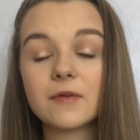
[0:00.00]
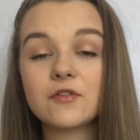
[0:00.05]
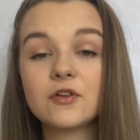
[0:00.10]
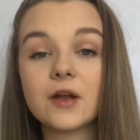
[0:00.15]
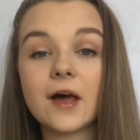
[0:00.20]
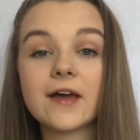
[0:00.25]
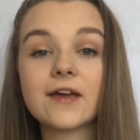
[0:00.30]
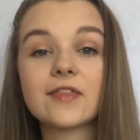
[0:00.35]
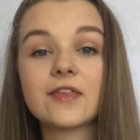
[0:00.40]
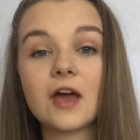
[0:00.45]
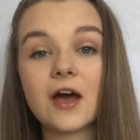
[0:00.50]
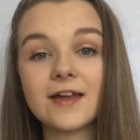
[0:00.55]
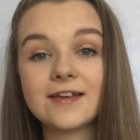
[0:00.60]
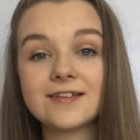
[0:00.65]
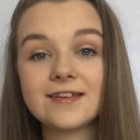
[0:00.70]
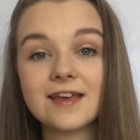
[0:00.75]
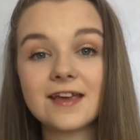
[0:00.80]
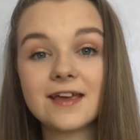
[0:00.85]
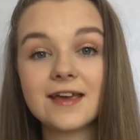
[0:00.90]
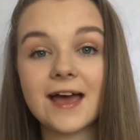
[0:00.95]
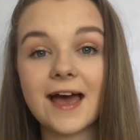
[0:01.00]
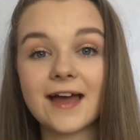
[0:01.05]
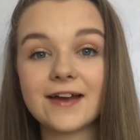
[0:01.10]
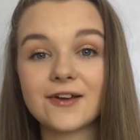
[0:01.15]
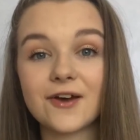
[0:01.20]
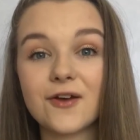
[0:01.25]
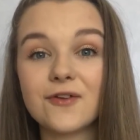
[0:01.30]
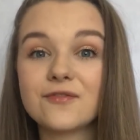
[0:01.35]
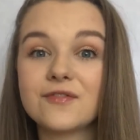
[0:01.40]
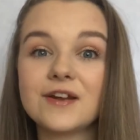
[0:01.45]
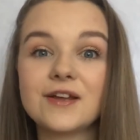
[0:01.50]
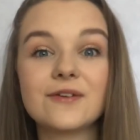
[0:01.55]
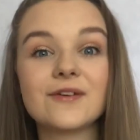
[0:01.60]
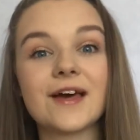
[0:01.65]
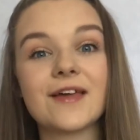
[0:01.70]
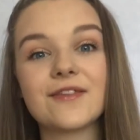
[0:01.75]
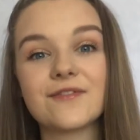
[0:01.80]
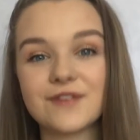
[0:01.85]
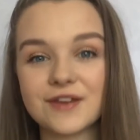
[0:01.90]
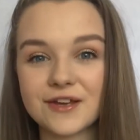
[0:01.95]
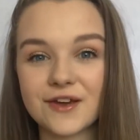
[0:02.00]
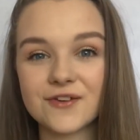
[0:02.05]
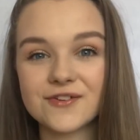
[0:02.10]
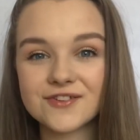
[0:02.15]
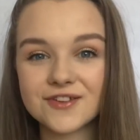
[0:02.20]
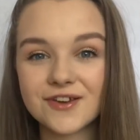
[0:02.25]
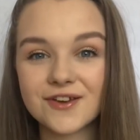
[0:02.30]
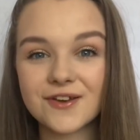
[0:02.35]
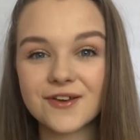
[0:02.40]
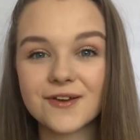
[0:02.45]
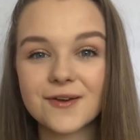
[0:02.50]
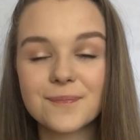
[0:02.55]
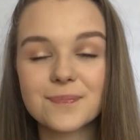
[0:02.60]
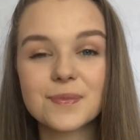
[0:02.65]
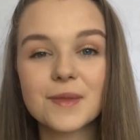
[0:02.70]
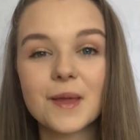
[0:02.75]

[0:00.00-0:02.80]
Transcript: if you like the idea, and hopefully you'll like the video too.